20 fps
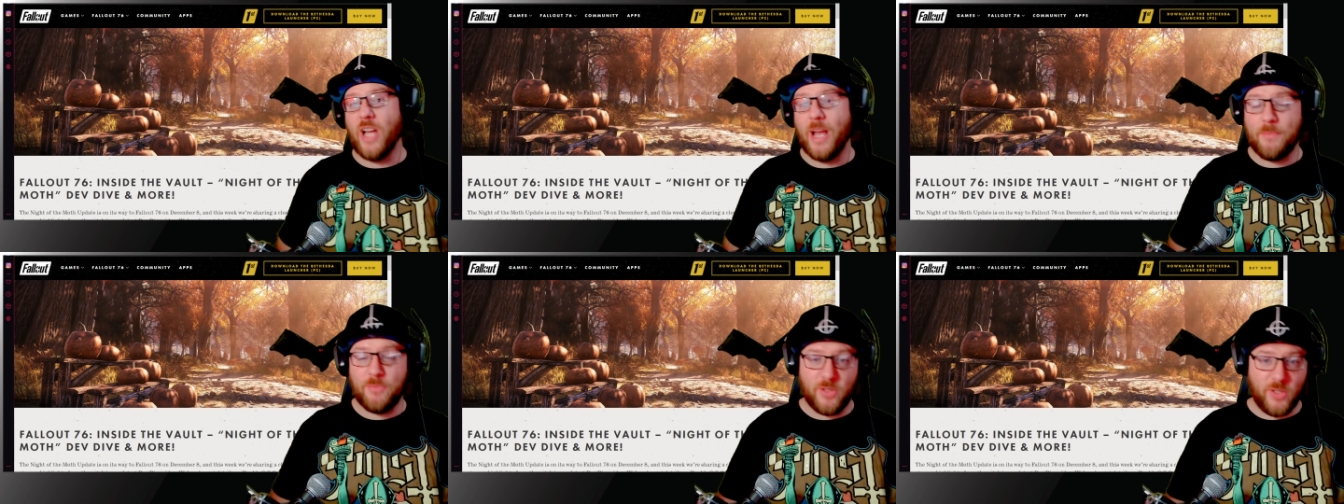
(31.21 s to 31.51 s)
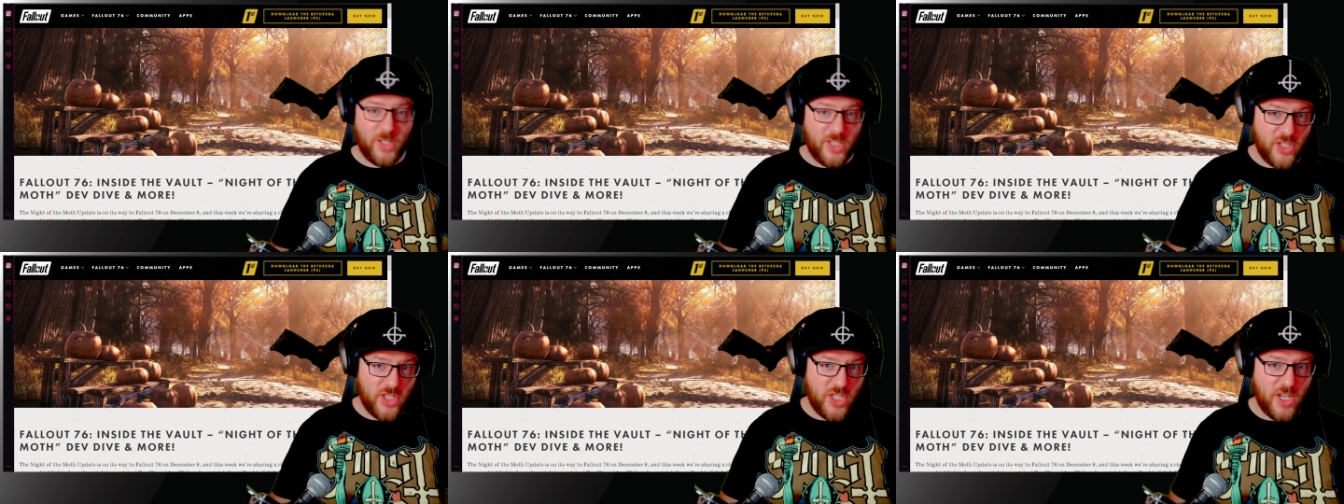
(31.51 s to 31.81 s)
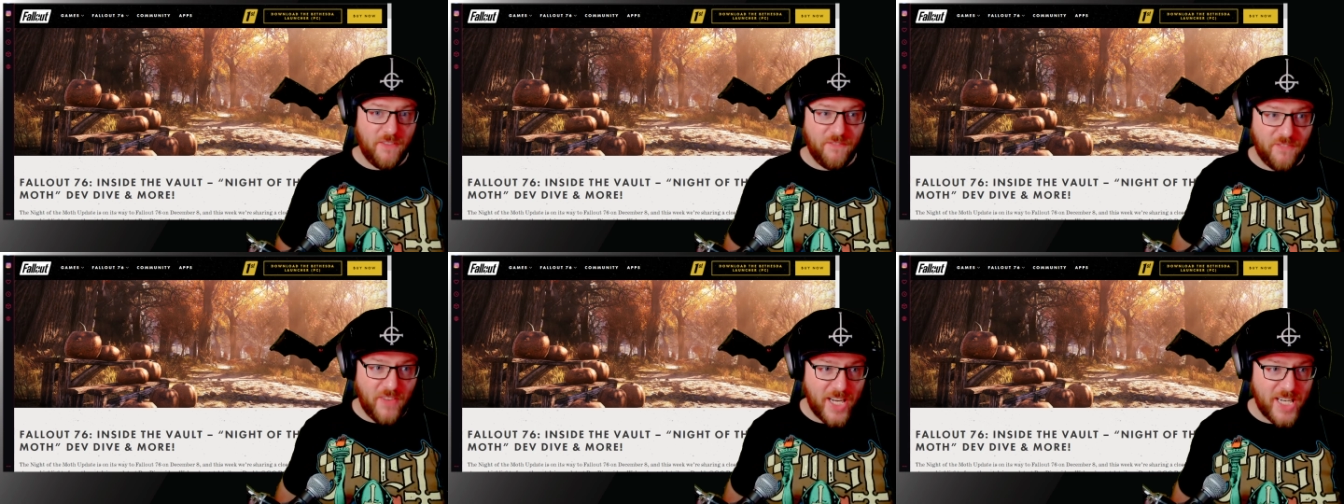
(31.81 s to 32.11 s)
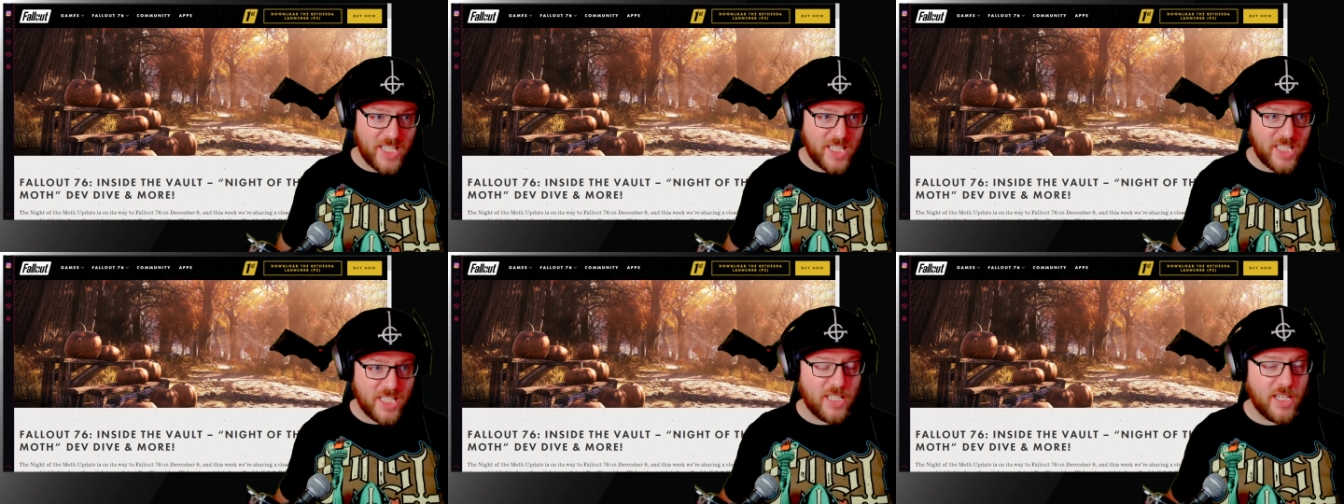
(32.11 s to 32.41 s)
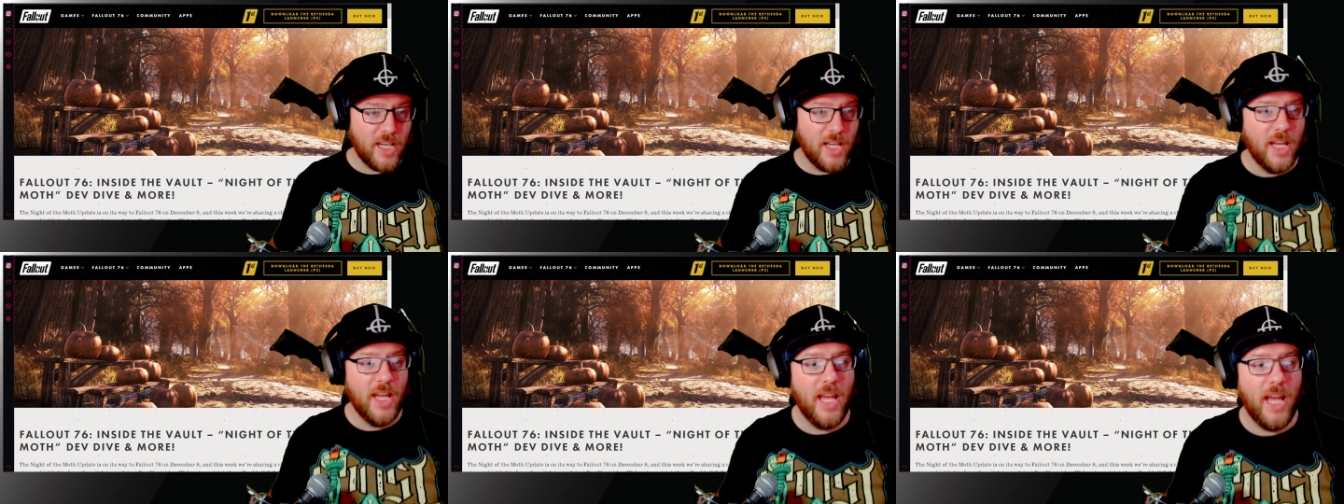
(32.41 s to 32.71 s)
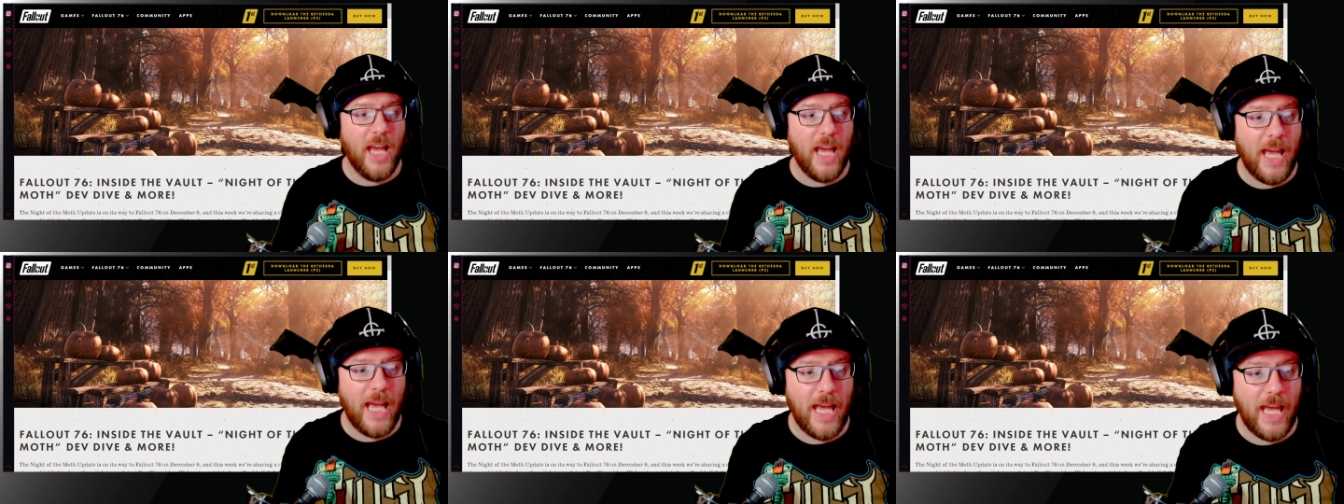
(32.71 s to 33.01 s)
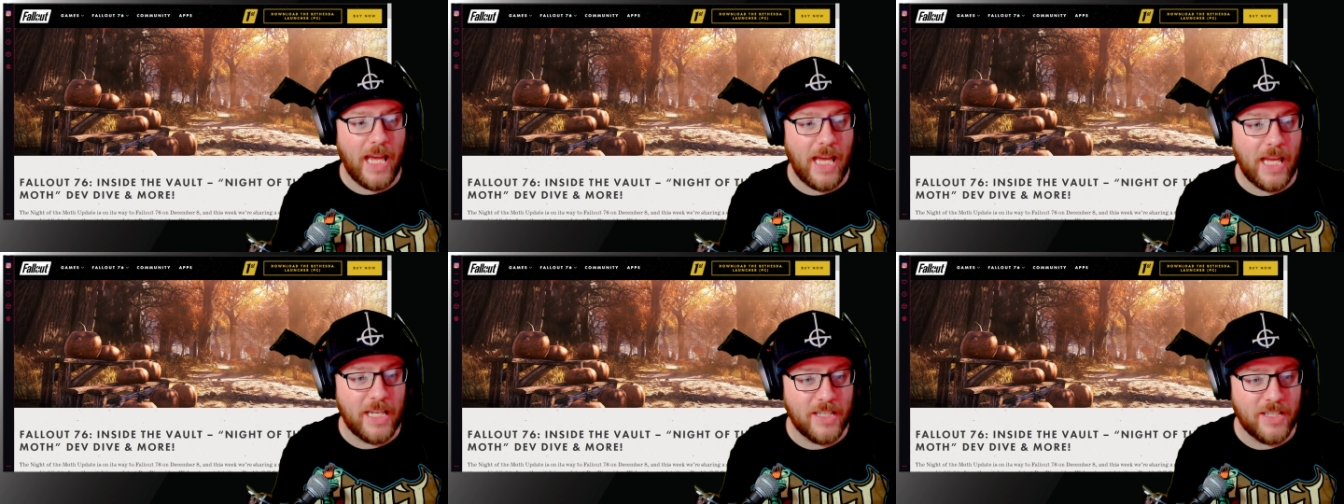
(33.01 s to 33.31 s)
absolutely shit-faced,
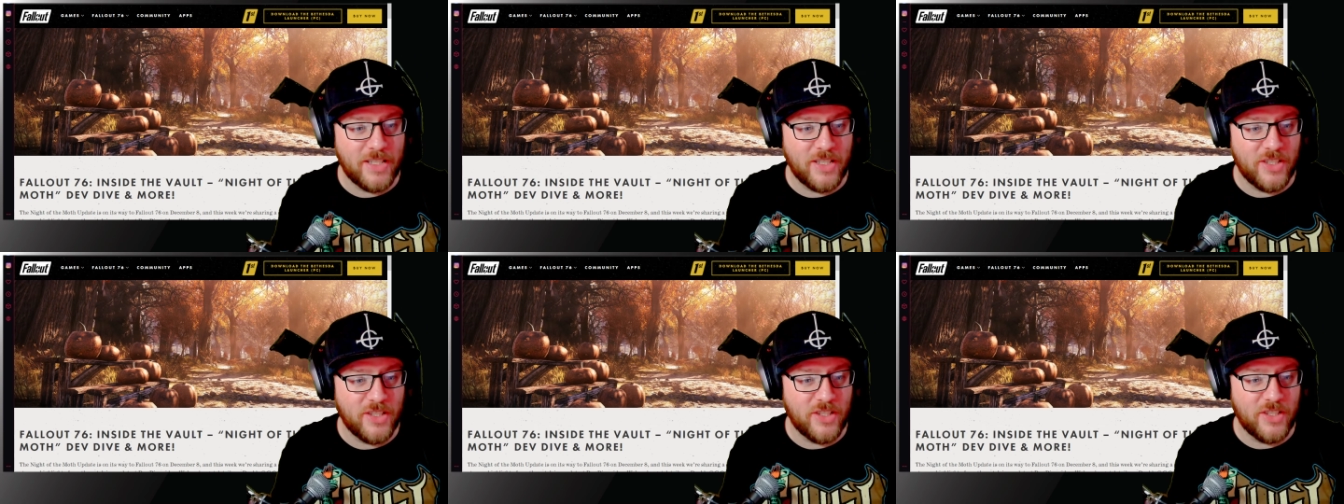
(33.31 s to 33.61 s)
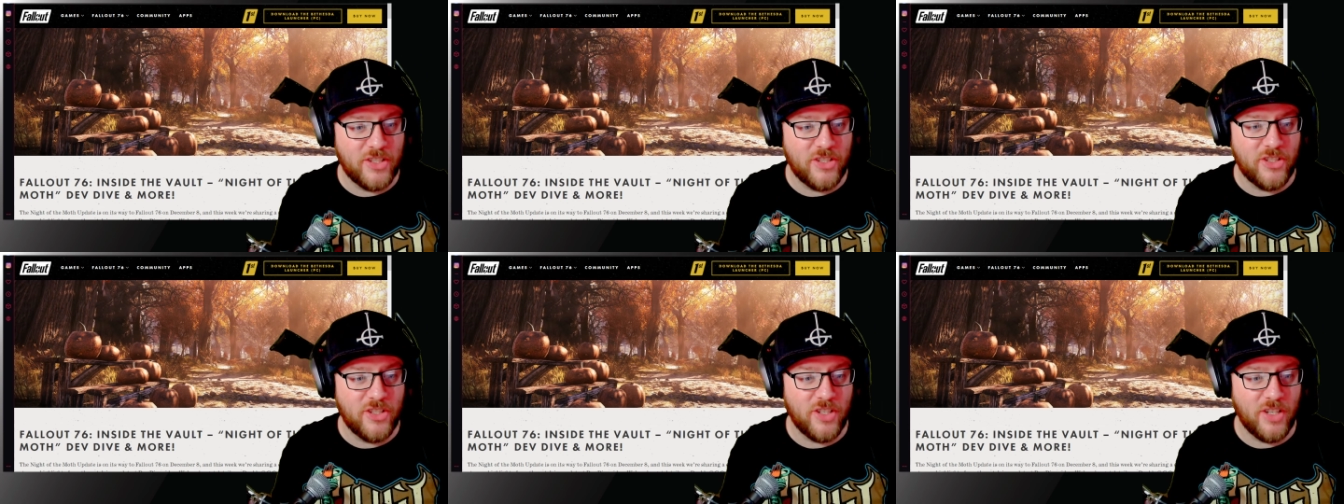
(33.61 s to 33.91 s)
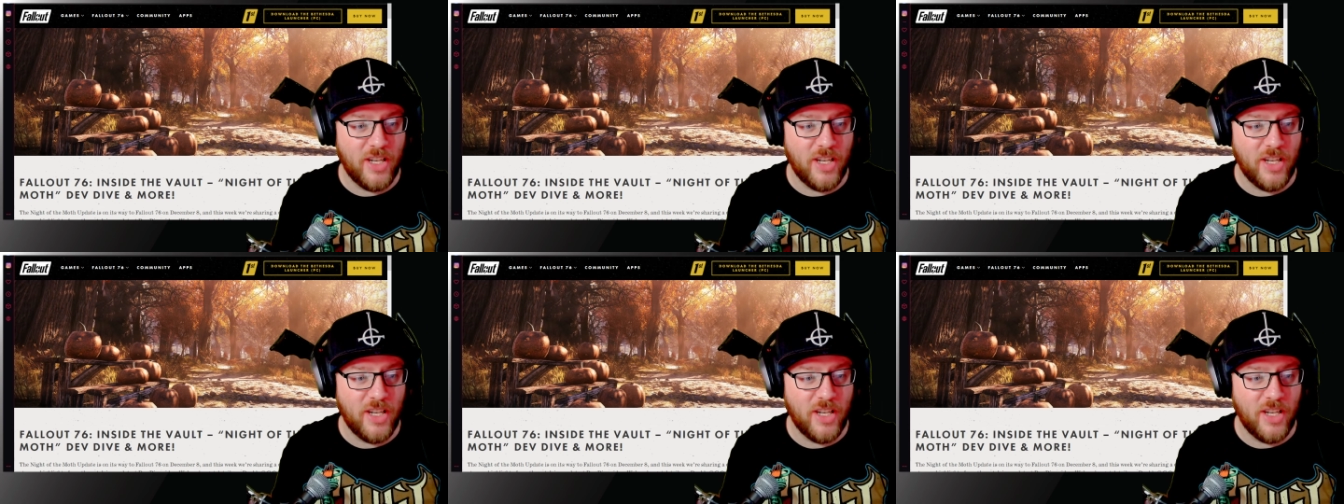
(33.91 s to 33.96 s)
and